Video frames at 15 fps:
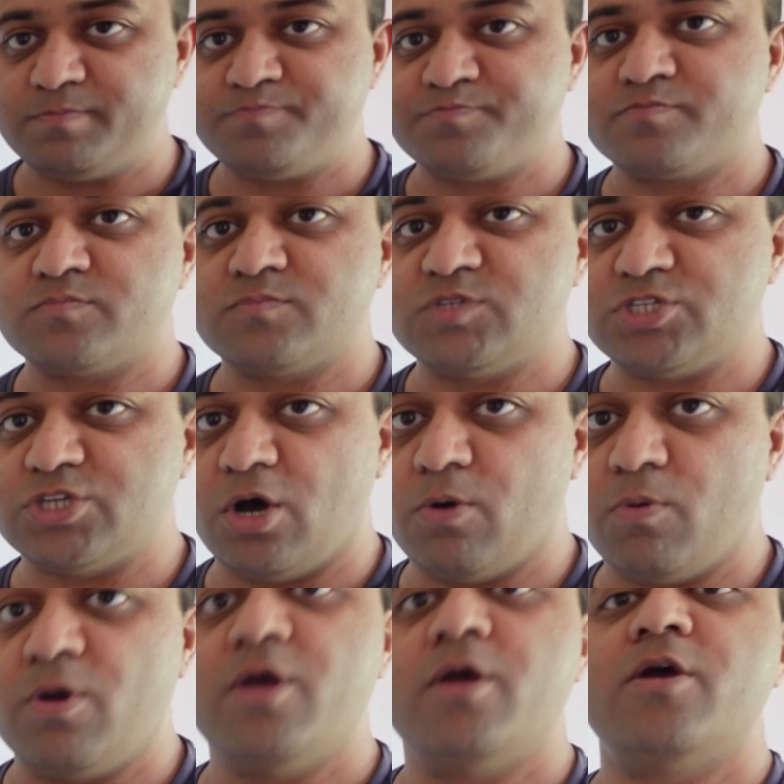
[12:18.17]
So
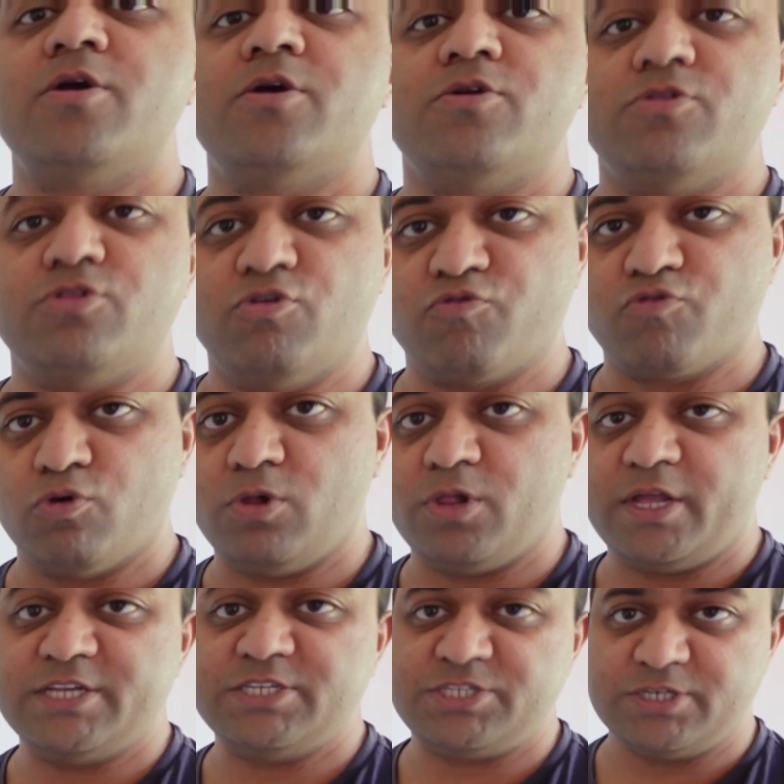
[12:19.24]
the rule is
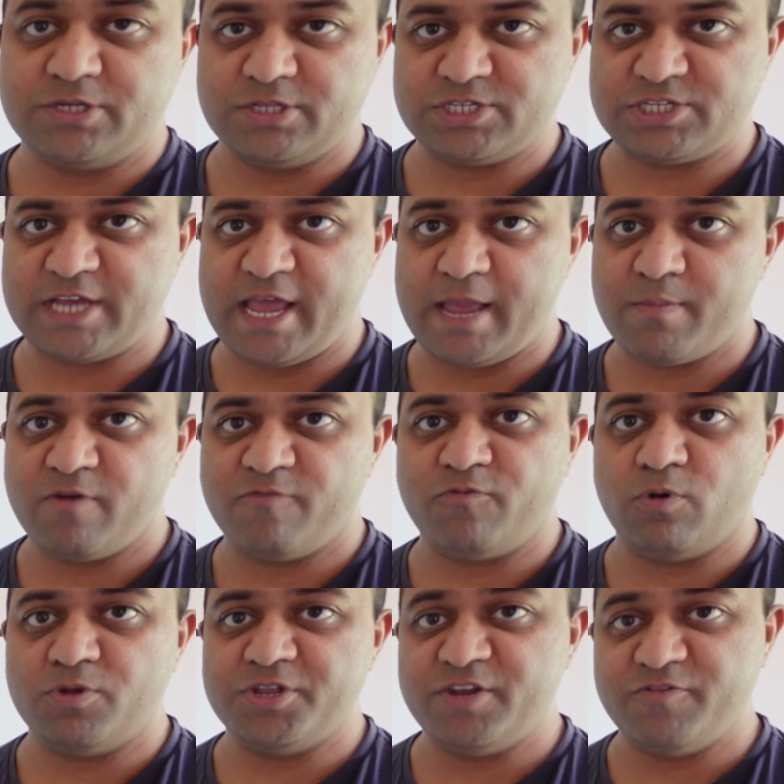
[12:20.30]
still the same for the
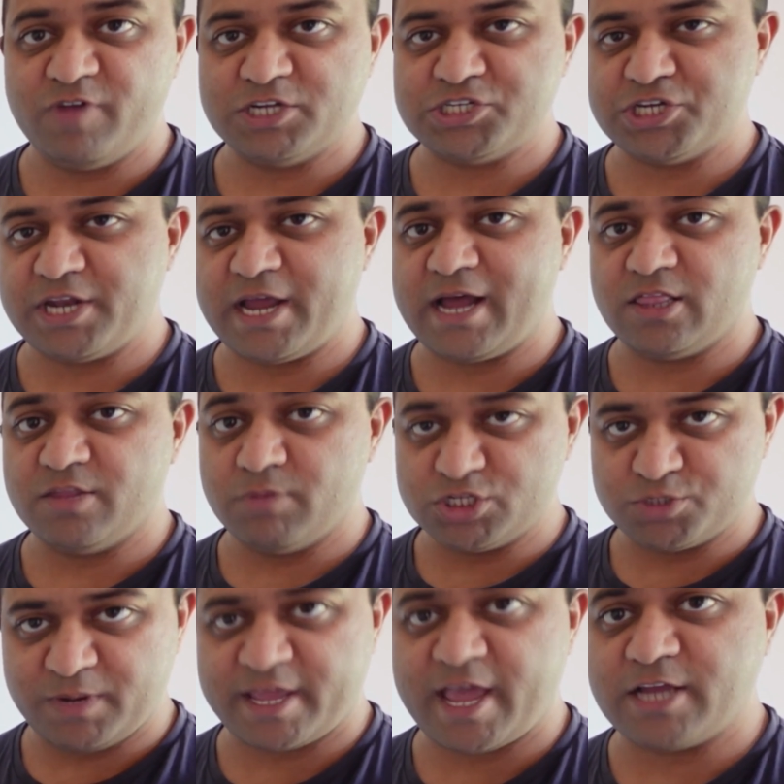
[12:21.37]
division and the
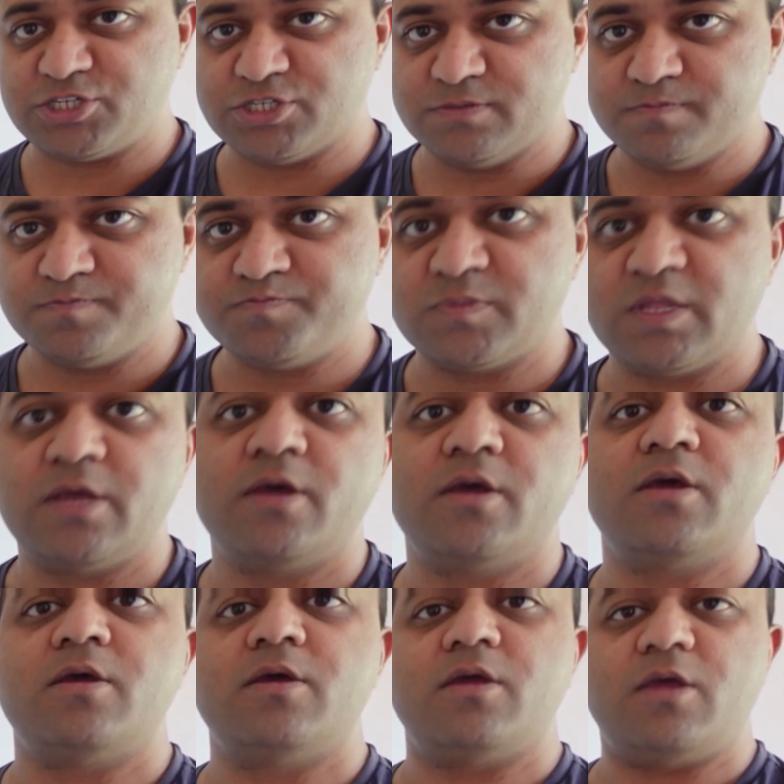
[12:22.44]
multiplication.
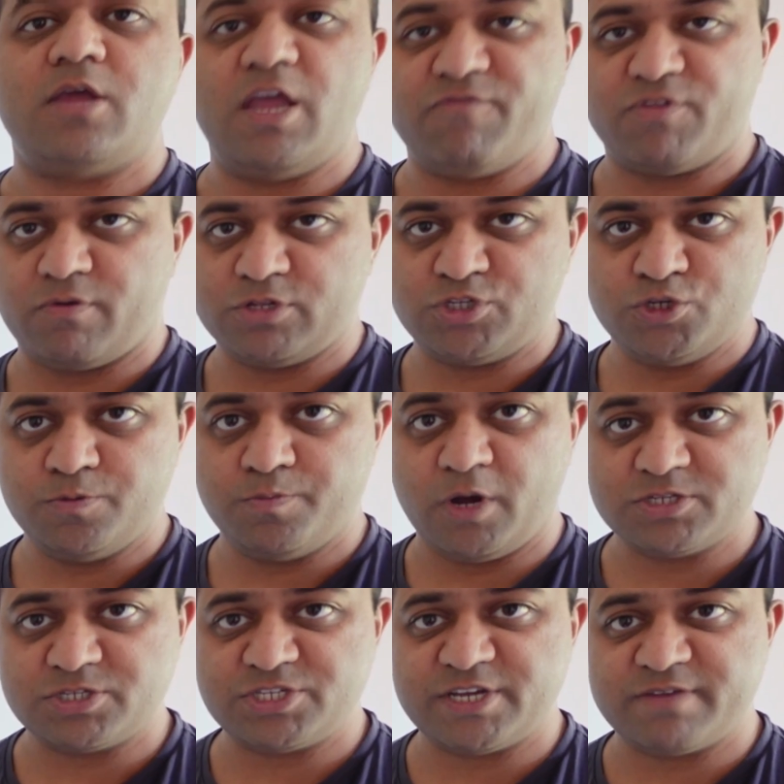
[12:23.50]
If there are two
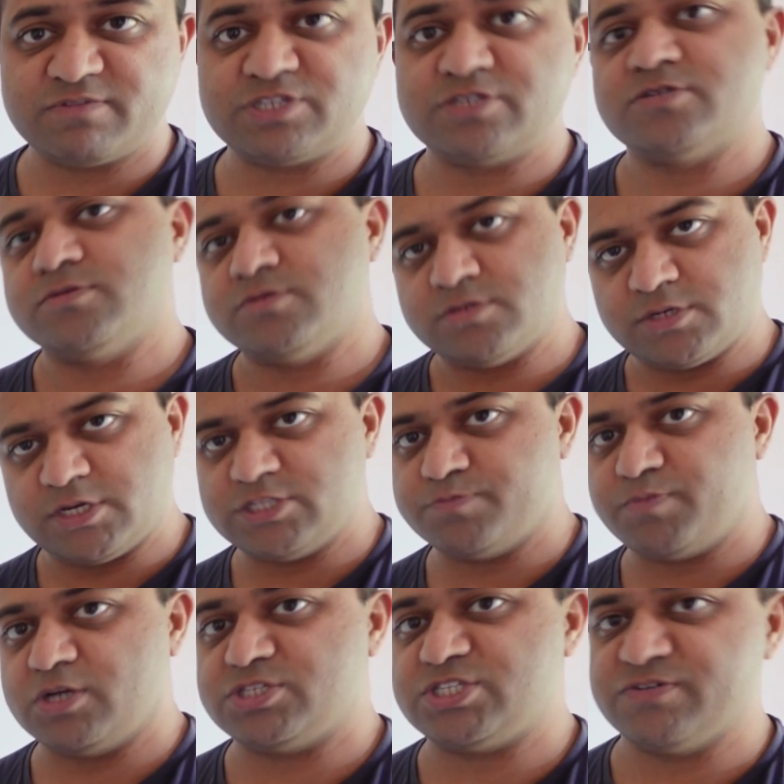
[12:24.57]
positives, it's a
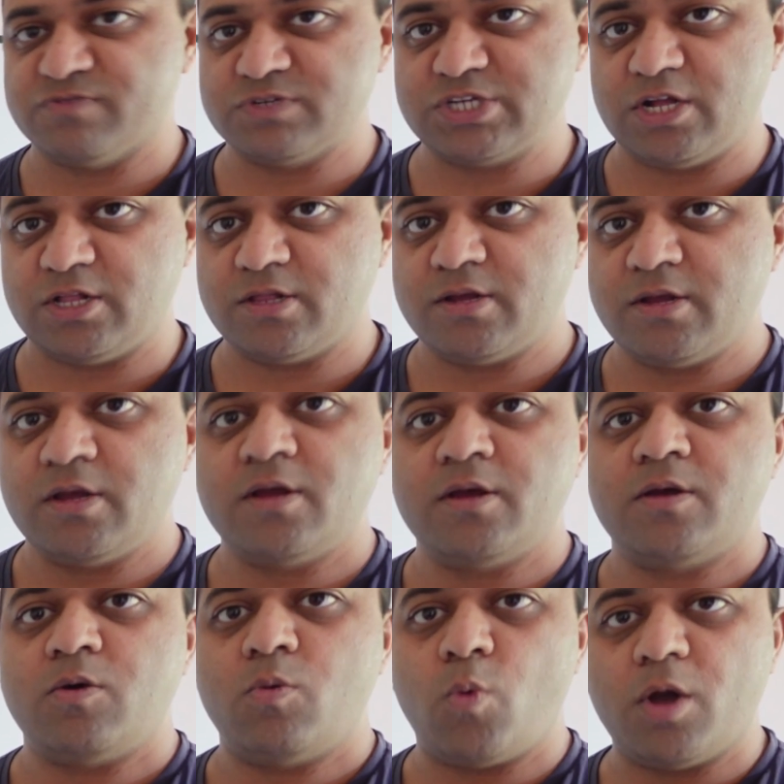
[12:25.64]
positive result.
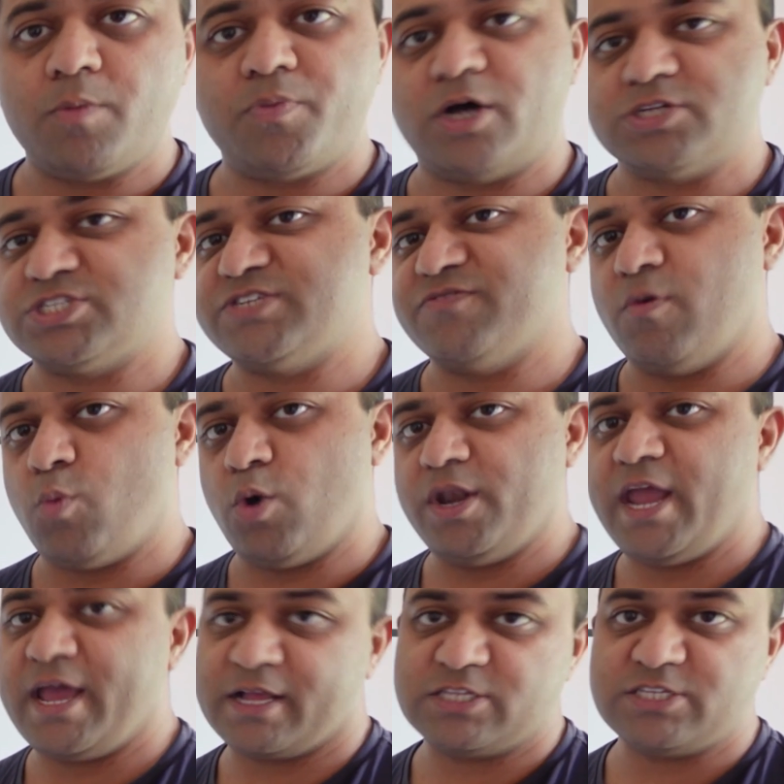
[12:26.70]
One positive and one
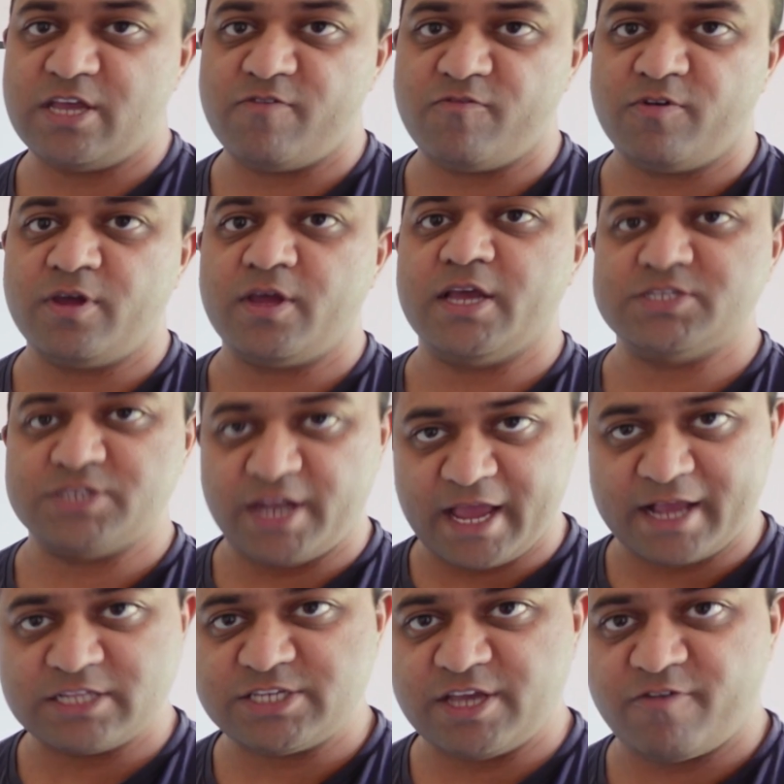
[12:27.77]
negative is a
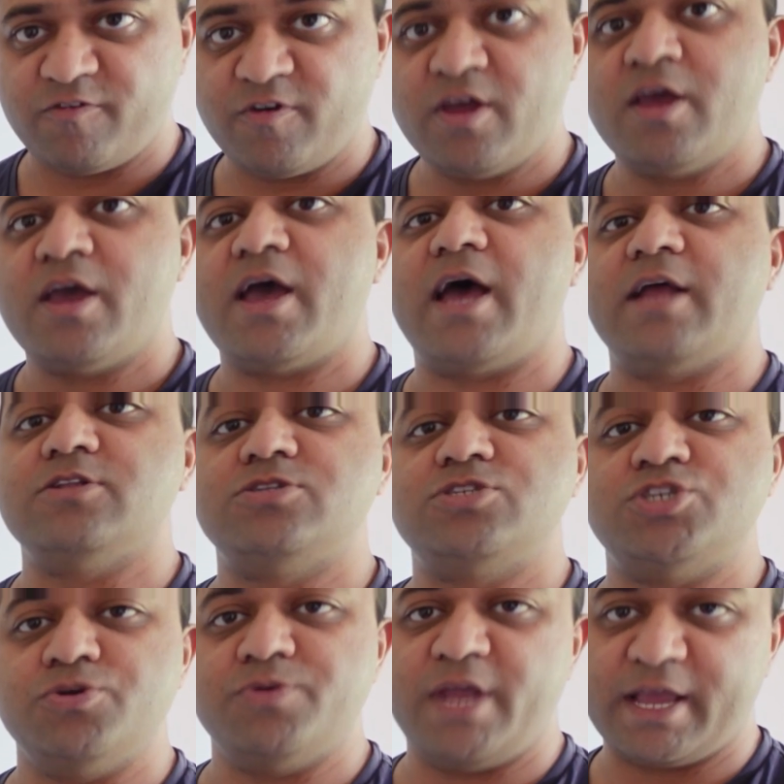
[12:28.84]
negative, and two
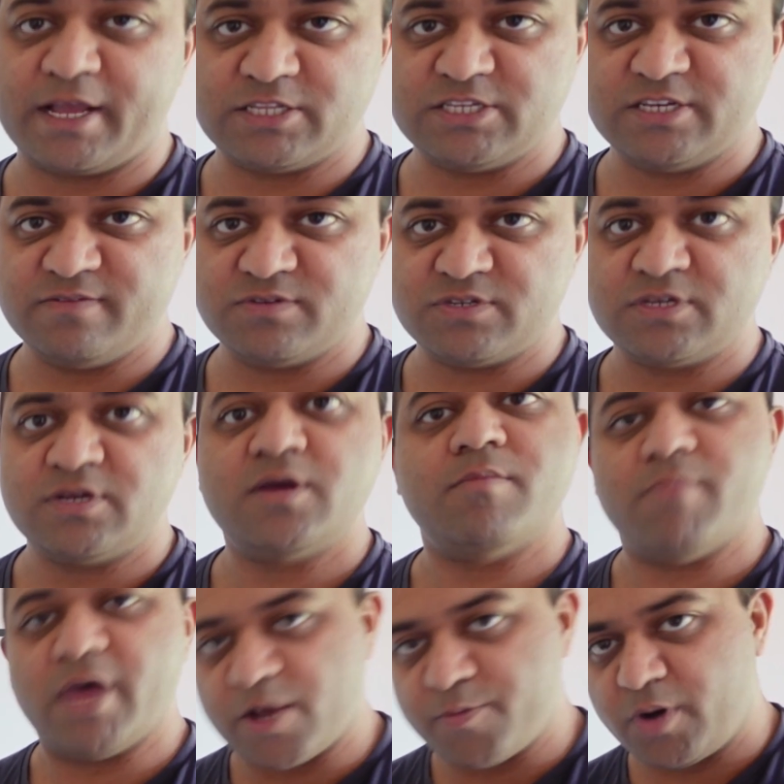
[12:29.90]
negatives make a
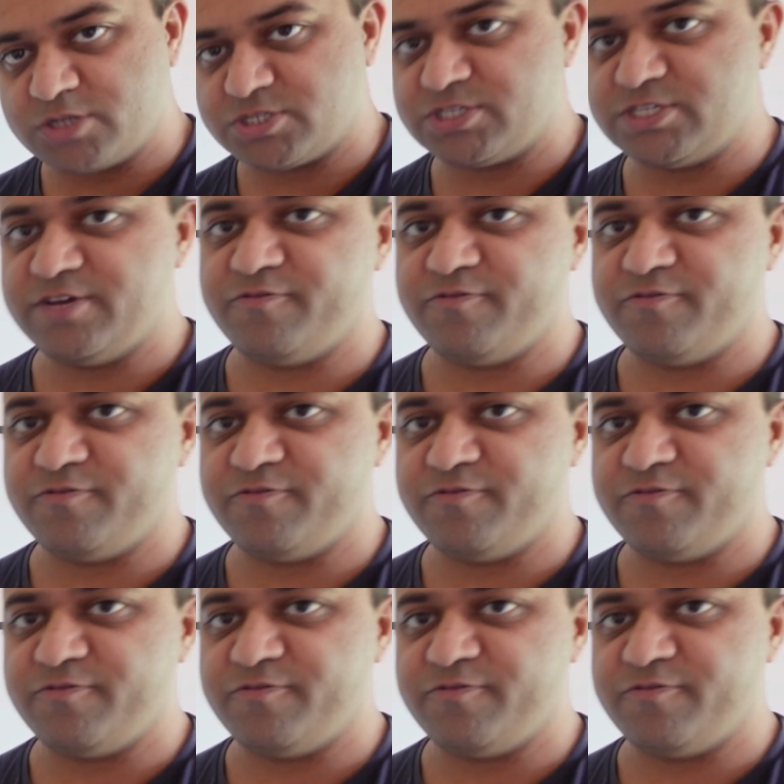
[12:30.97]
positive.